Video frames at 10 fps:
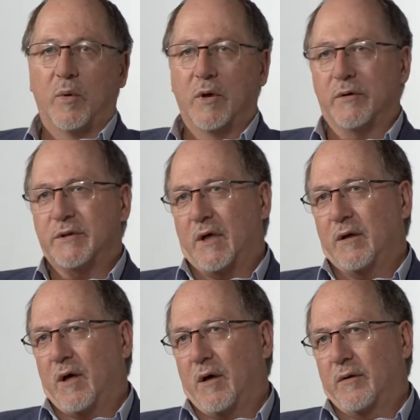We
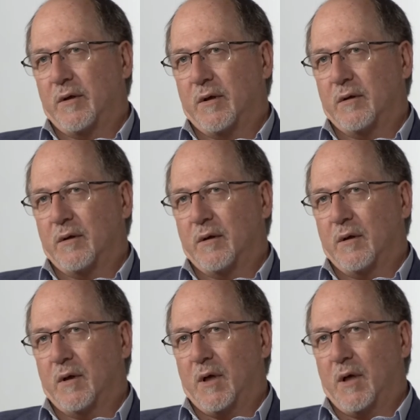also know that
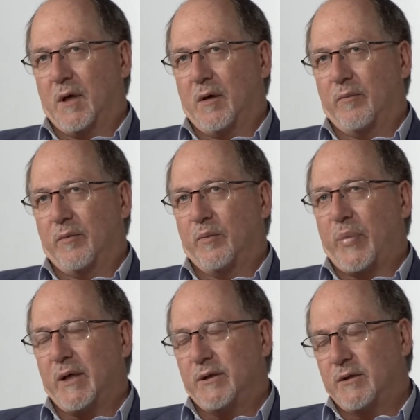
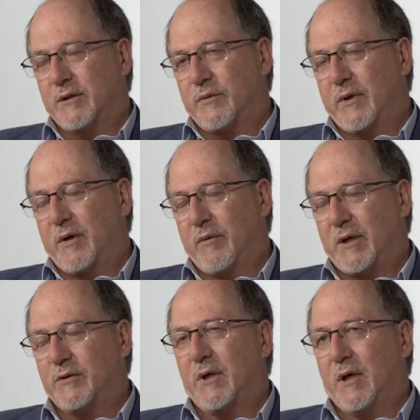patients with
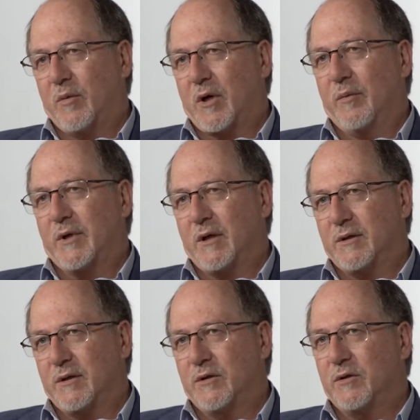hereditary
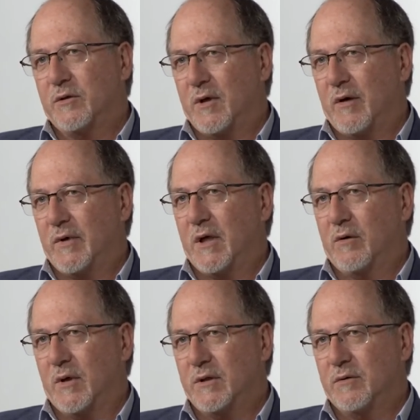haemochromatosis do have an
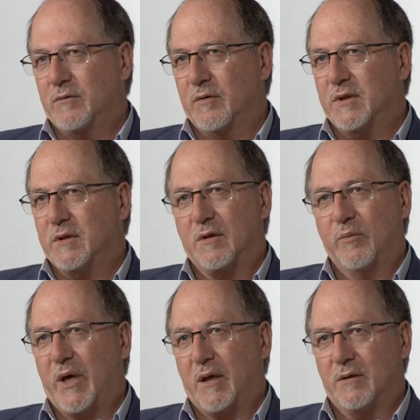increased risk
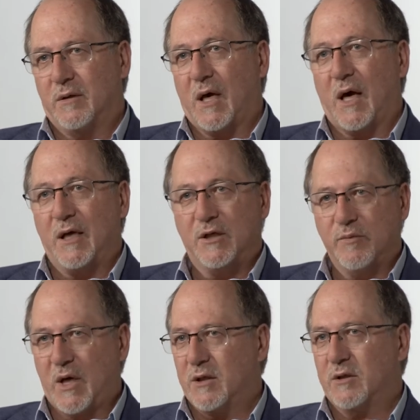compared to the
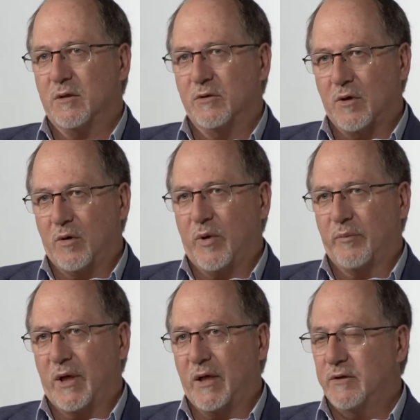age-matched control
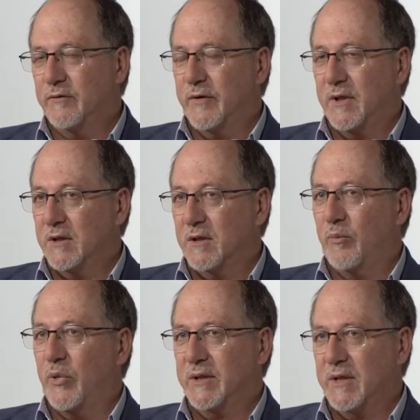population for things
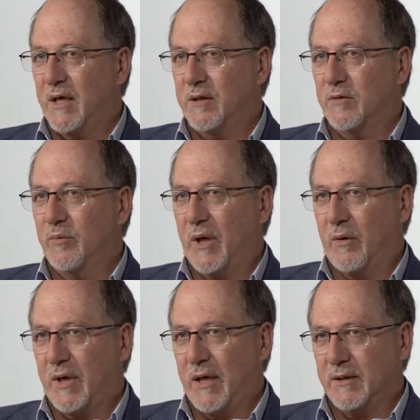like breast cancer and
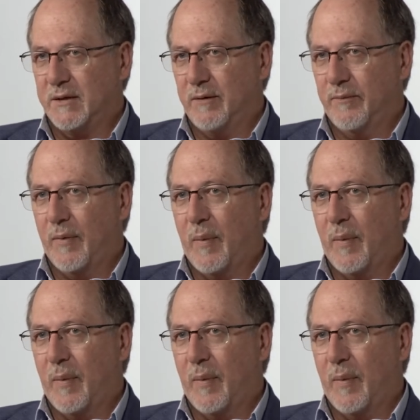bowel cancer.